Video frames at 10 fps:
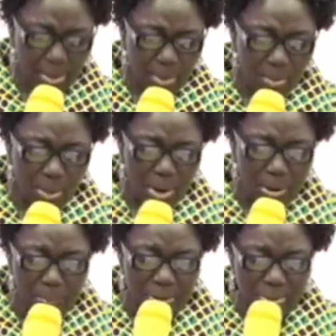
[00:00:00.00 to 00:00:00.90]
We had
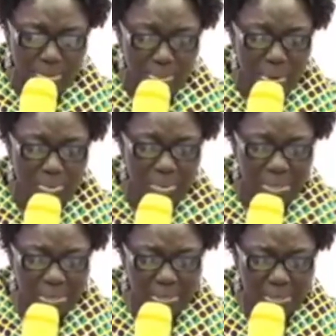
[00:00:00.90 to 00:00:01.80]
a battle as
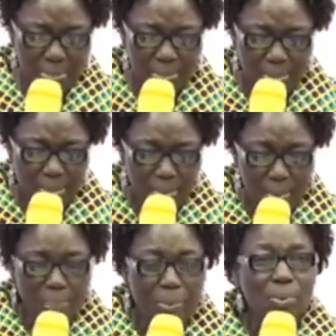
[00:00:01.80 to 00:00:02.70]
parliament,
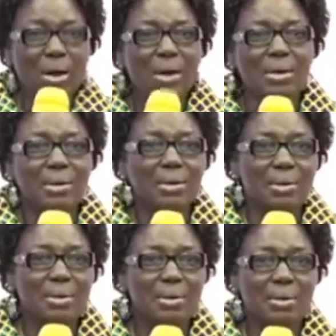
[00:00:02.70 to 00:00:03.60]
people who are
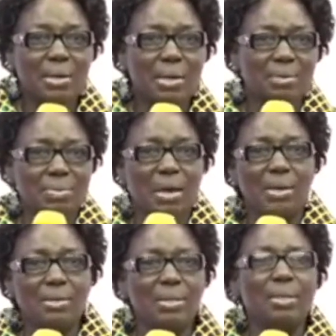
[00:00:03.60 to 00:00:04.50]
digging
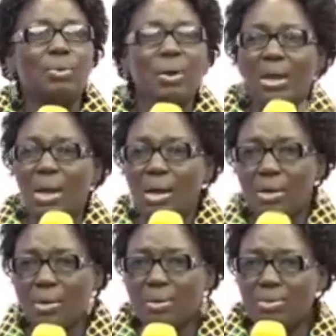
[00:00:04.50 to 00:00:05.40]
sand in the Rwera,
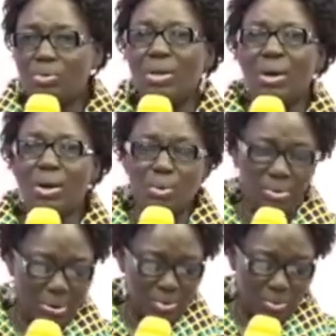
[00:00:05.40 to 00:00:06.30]
destroying our
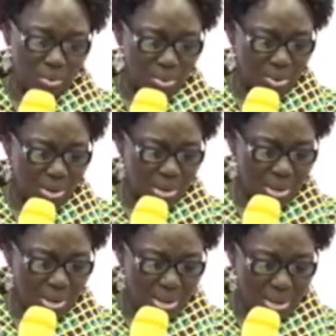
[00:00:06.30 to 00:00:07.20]
roads and so on.
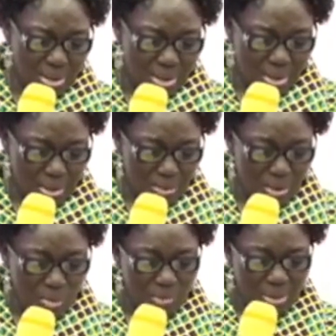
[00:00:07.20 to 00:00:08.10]

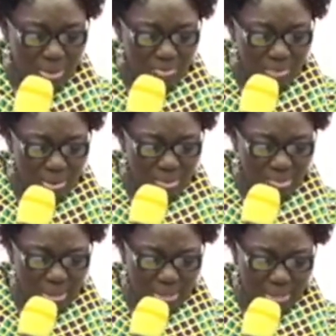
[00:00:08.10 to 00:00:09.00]
But when we did further
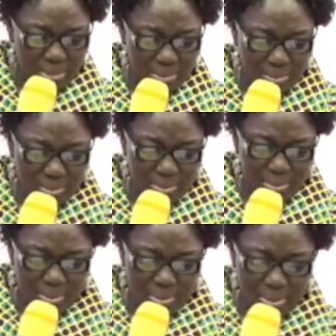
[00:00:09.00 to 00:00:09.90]
research,
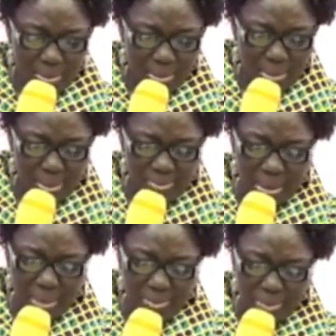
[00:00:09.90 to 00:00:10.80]
the
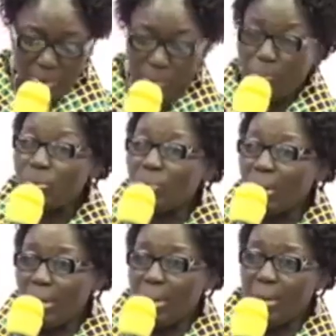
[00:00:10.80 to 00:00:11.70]
sand is actually brought to
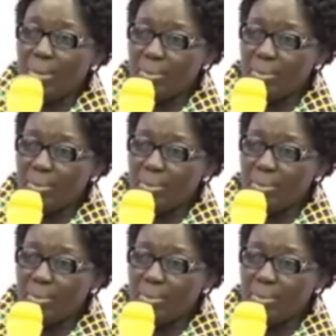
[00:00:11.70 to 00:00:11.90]
Canada